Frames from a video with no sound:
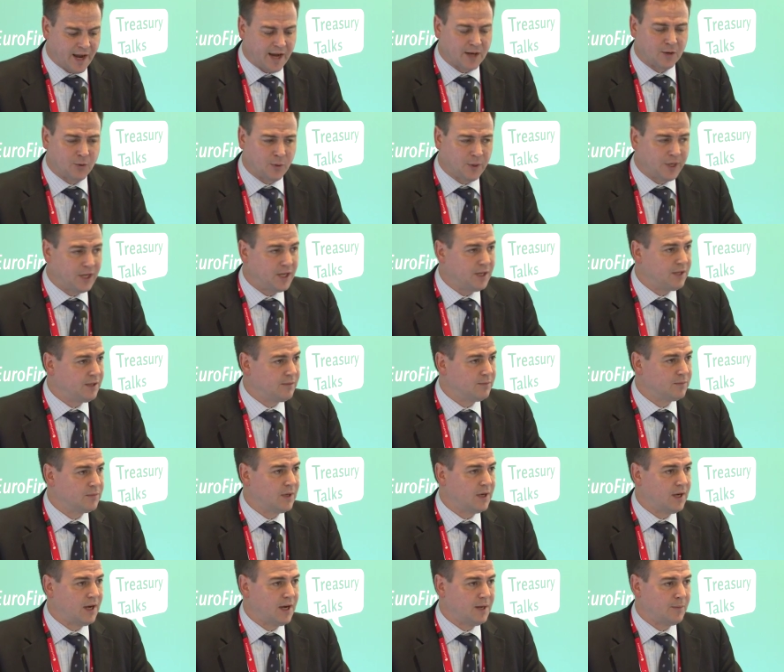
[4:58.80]
equity,
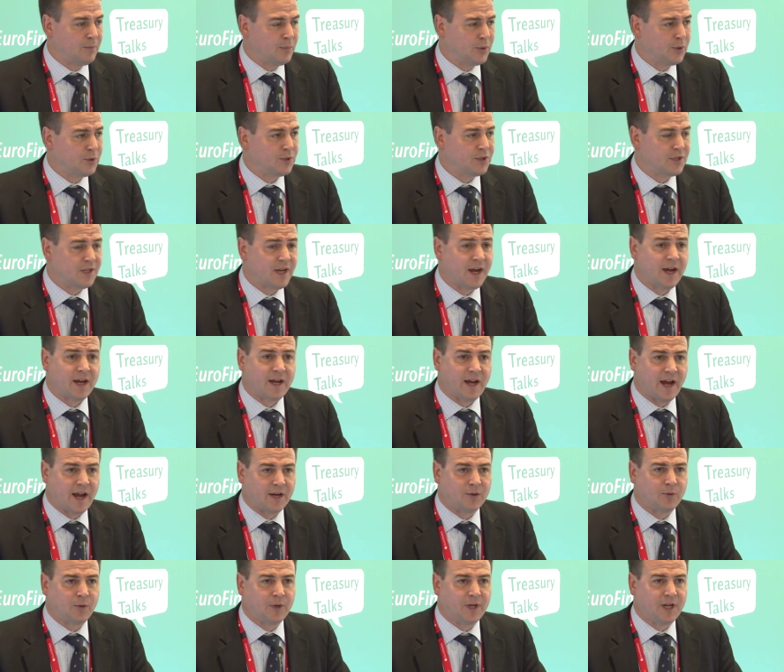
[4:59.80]
per se
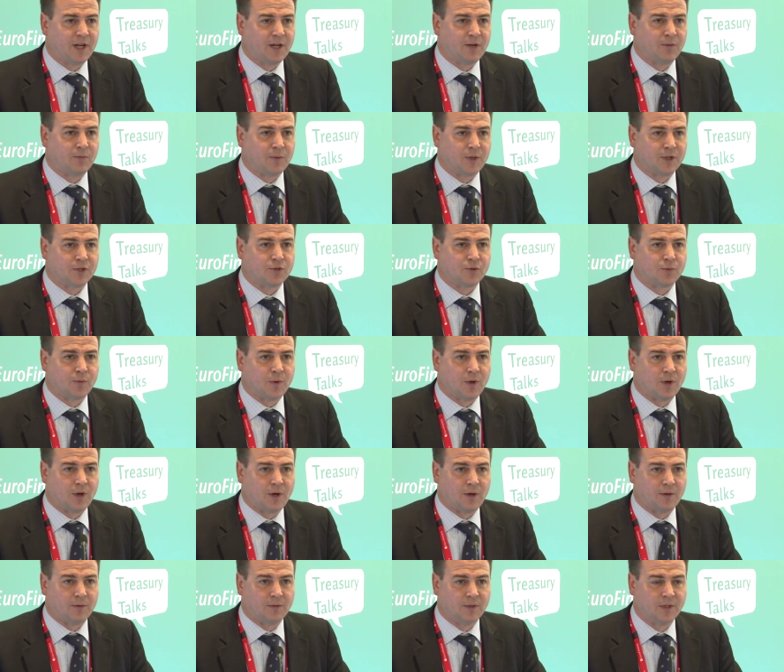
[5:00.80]
equity, which
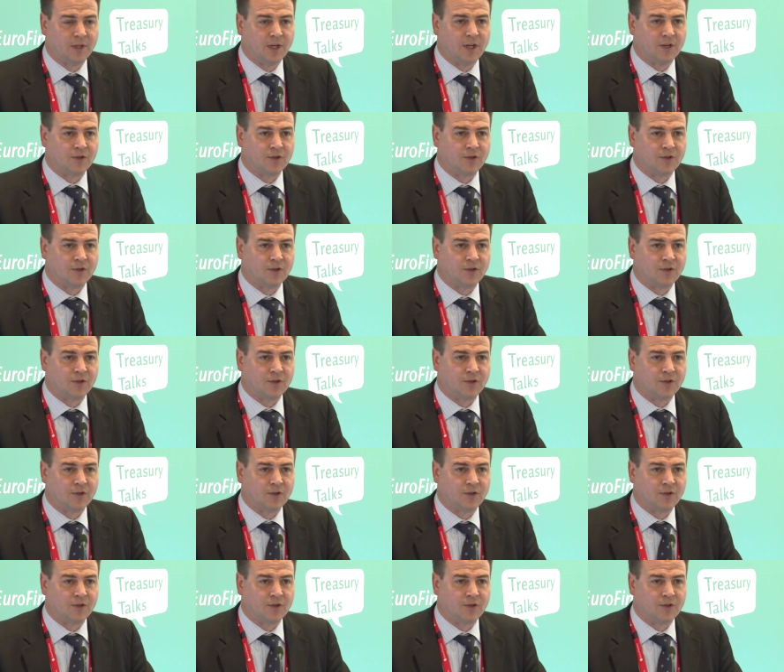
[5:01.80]
will